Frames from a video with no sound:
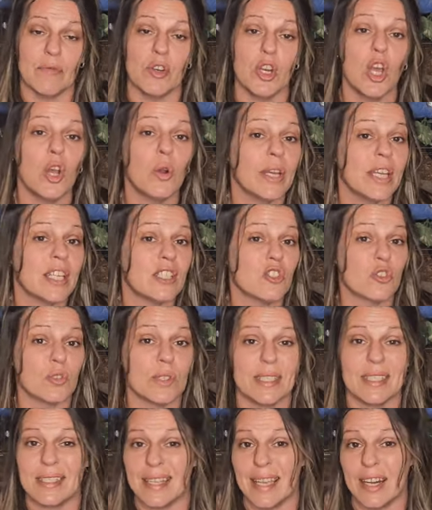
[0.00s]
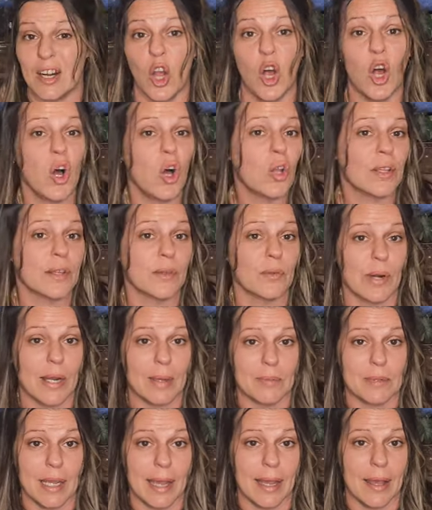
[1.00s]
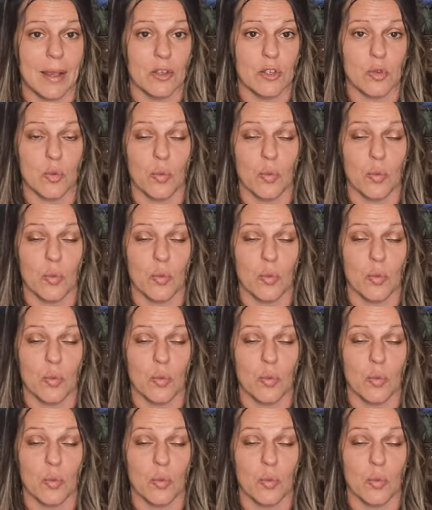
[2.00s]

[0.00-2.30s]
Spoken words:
no interest at all in reptiles,